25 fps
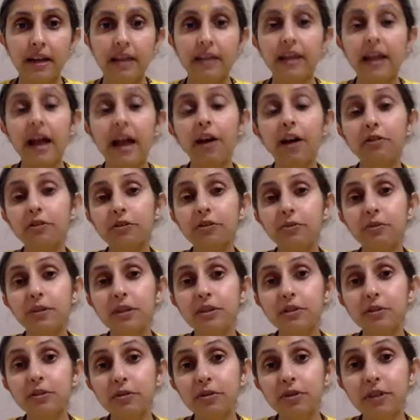And how do we
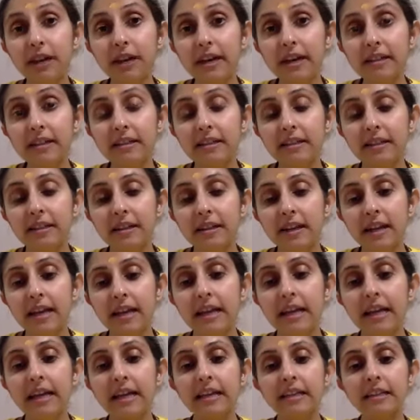know that?
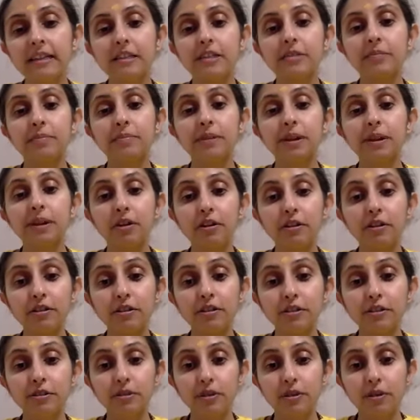It is
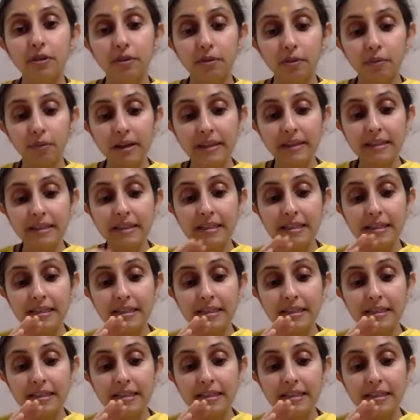because when